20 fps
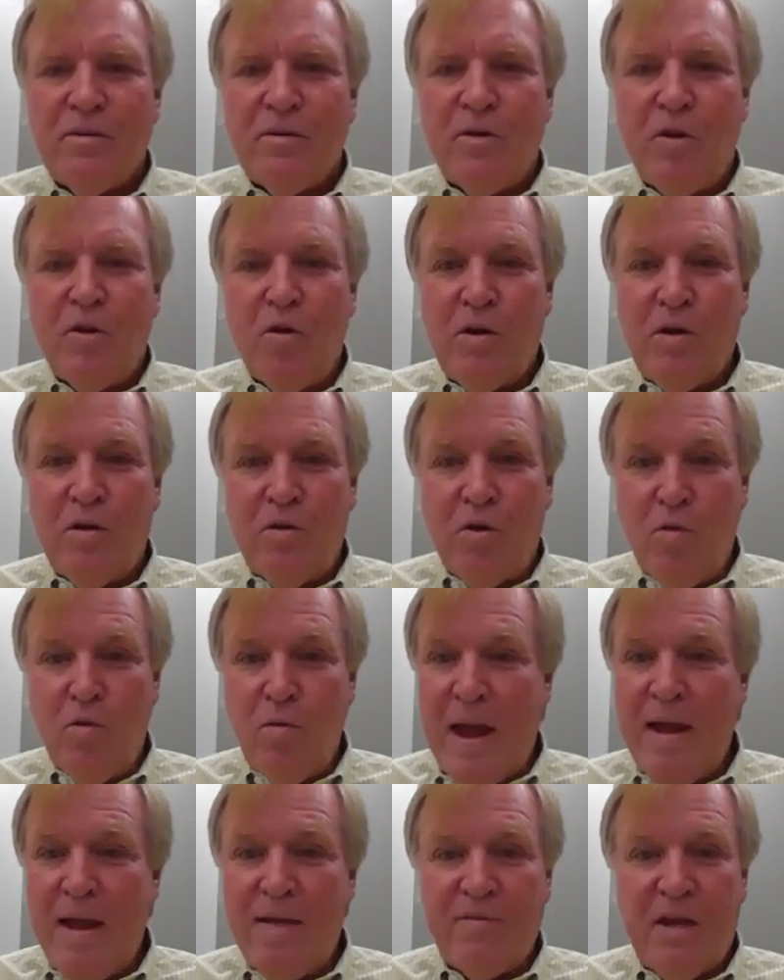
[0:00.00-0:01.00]
You
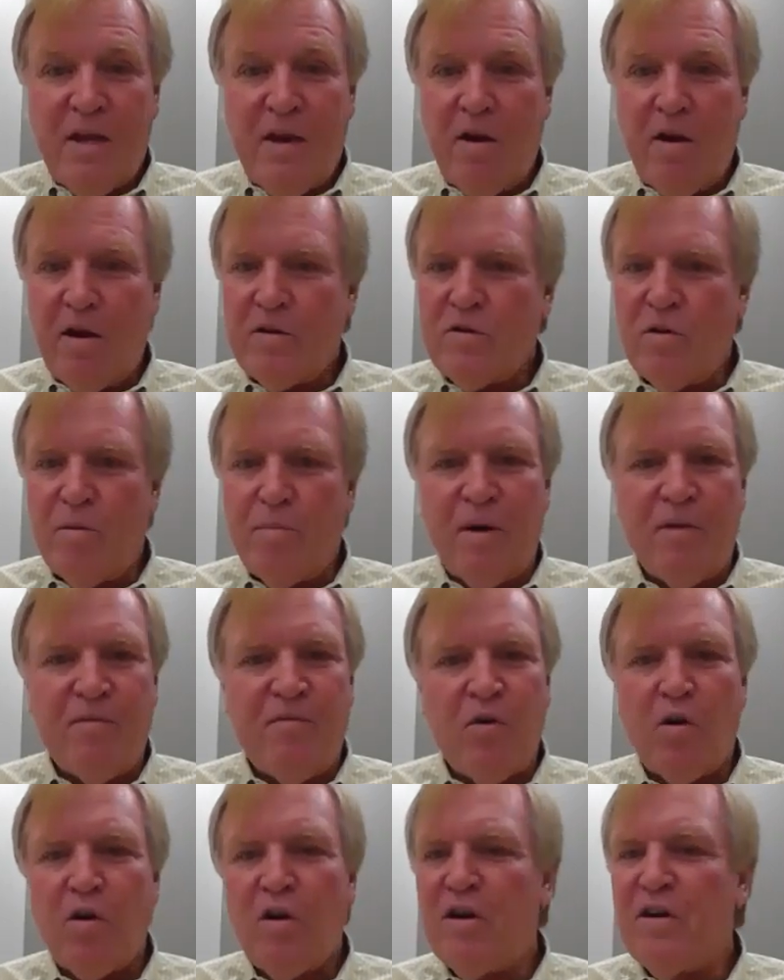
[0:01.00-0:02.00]
have a character, but if
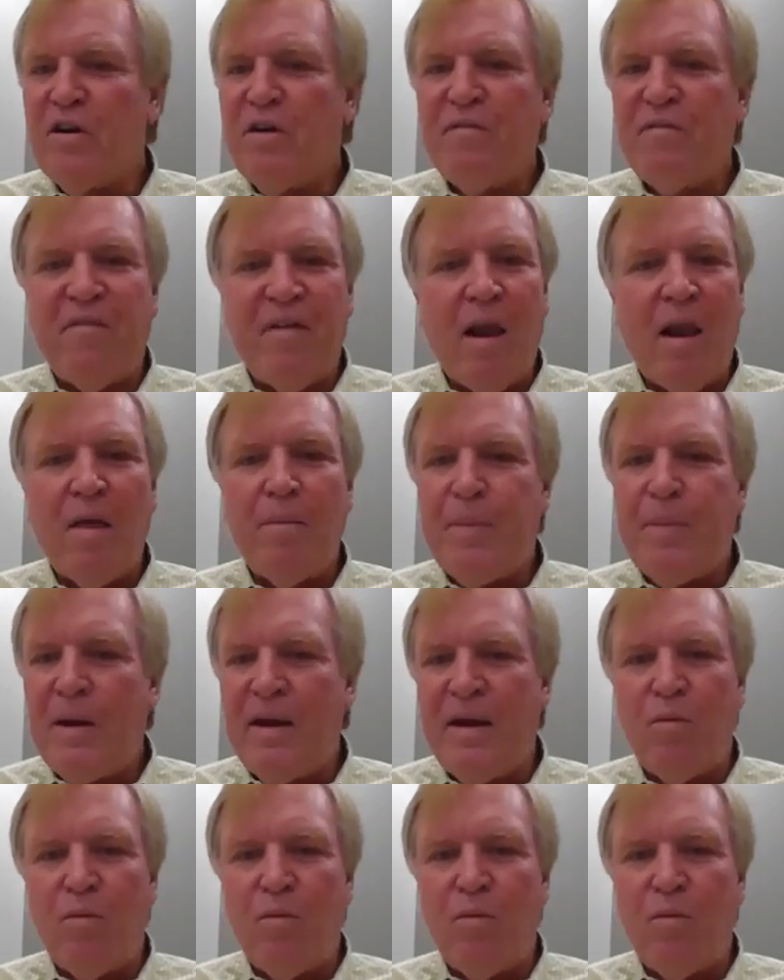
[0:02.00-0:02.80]
you're going to develop it,